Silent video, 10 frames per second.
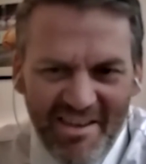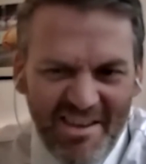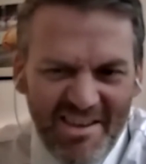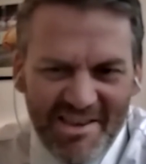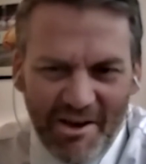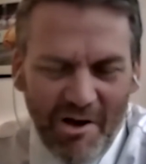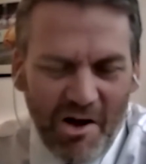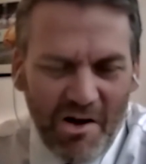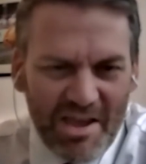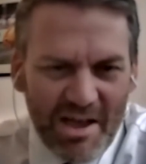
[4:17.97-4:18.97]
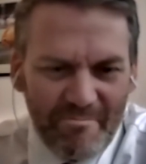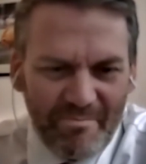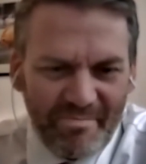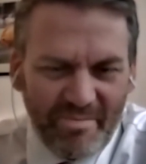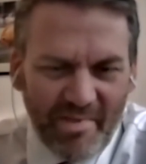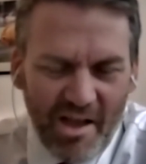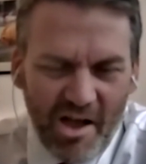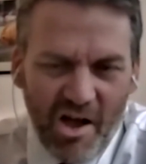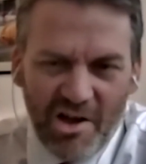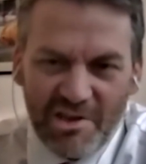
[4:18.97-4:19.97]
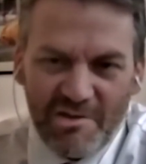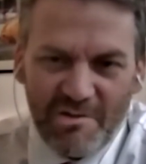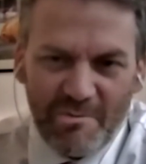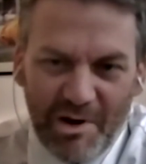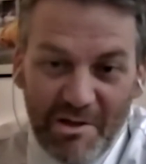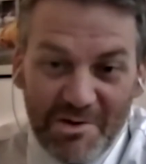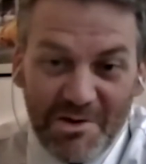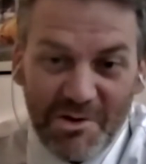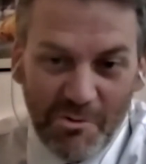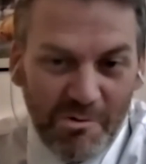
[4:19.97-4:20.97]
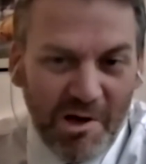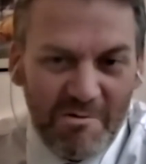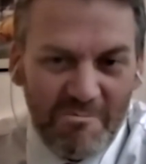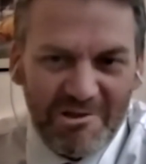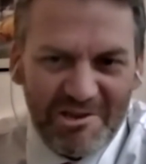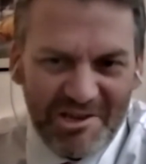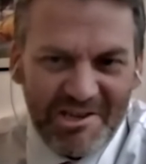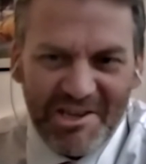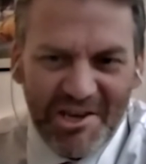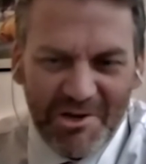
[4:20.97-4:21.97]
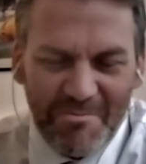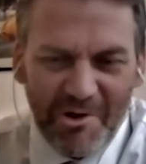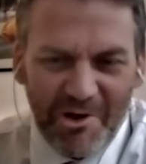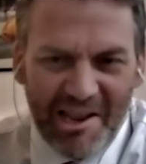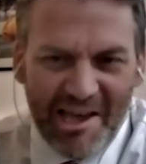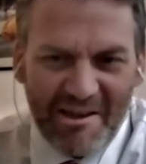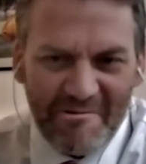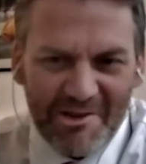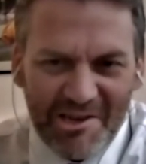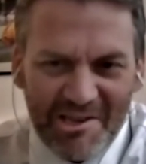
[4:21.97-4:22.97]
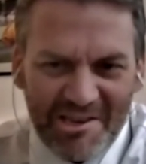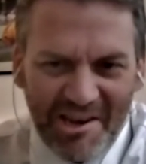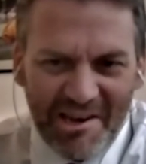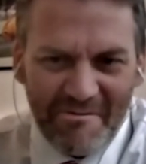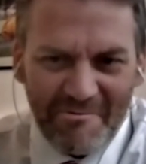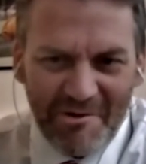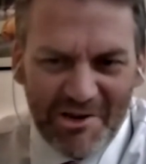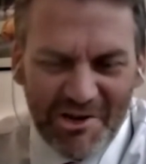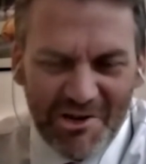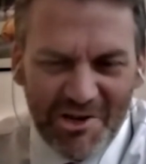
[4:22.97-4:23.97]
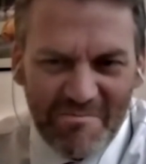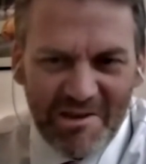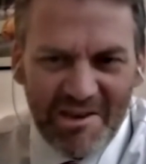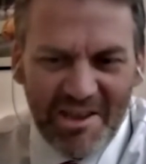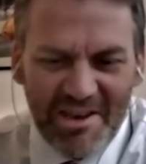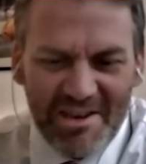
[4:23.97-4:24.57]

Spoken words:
So when I was at school, I wanted to teach modern languages, and I love French and German. And